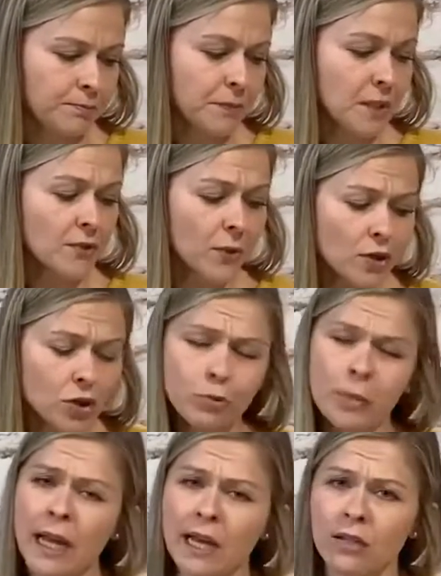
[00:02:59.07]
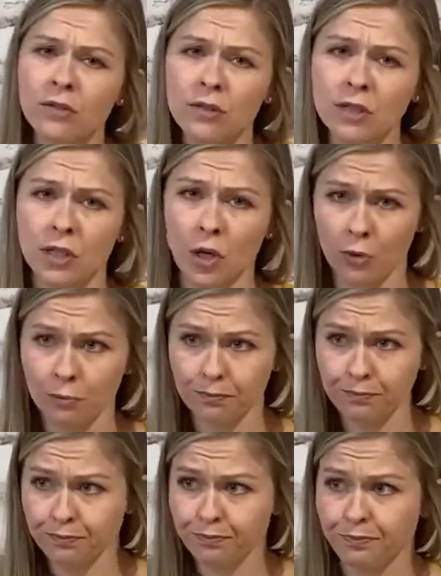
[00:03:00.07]
As far as your patterns go,
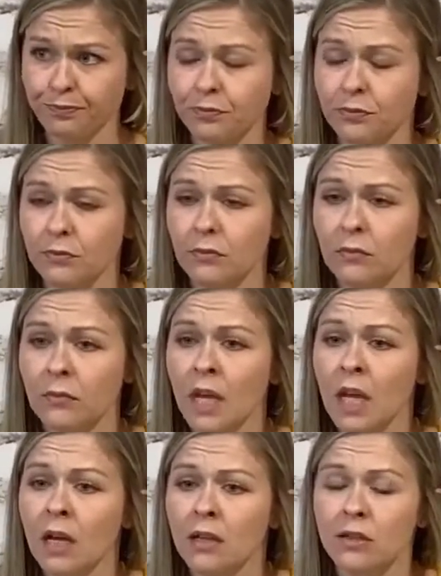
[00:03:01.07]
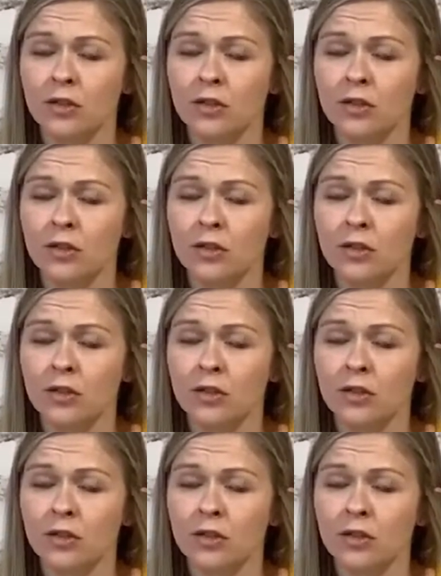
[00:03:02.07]
there's